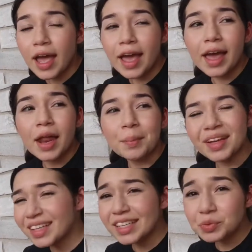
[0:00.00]
and
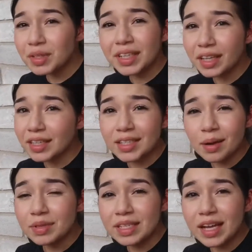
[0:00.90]
my tia is really not the
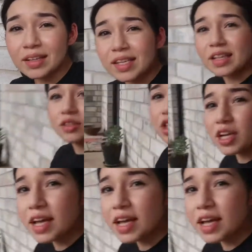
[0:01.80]
type to stay outside so she